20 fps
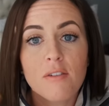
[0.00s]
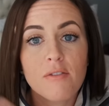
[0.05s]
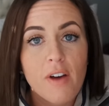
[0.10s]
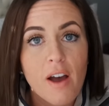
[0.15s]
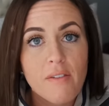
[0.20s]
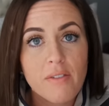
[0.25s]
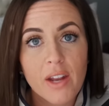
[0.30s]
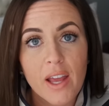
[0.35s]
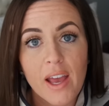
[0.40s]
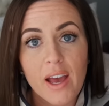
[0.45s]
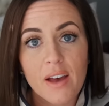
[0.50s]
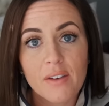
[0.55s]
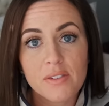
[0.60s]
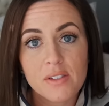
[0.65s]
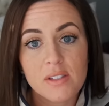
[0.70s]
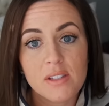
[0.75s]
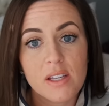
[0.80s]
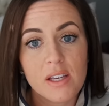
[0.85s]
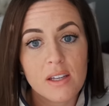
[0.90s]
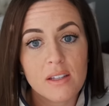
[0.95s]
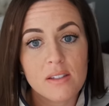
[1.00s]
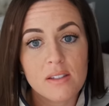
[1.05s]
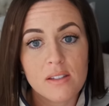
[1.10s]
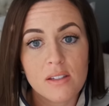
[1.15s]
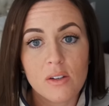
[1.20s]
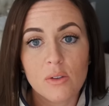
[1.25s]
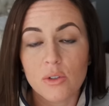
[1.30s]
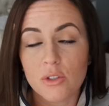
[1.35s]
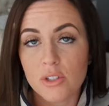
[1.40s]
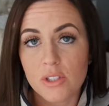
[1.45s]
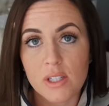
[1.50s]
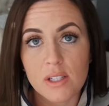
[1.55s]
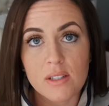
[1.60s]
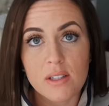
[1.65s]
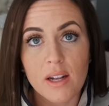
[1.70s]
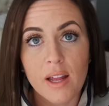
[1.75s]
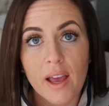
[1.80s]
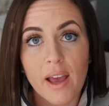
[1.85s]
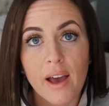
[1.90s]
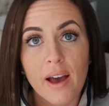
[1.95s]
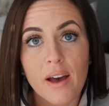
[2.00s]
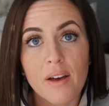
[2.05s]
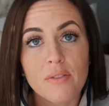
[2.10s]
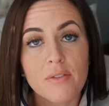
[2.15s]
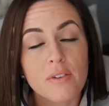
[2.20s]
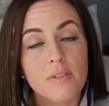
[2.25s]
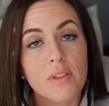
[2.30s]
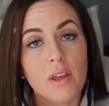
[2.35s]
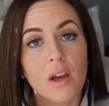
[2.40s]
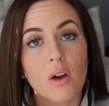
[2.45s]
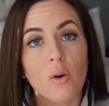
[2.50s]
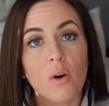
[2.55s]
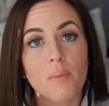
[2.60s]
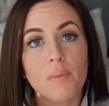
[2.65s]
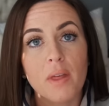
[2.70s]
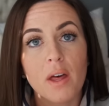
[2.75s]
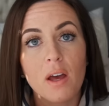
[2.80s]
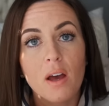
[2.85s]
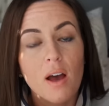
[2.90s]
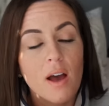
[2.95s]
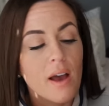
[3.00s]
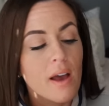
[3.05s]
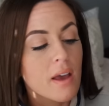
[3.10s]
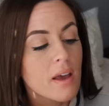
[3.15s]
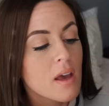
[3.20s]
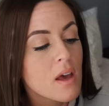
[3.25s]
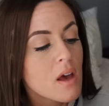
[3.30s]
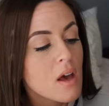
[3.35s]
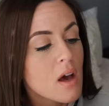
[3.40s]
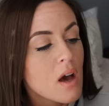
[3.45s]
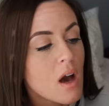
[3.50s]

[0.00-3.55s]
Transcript: five and a half, six, or six and a half if they go up that high.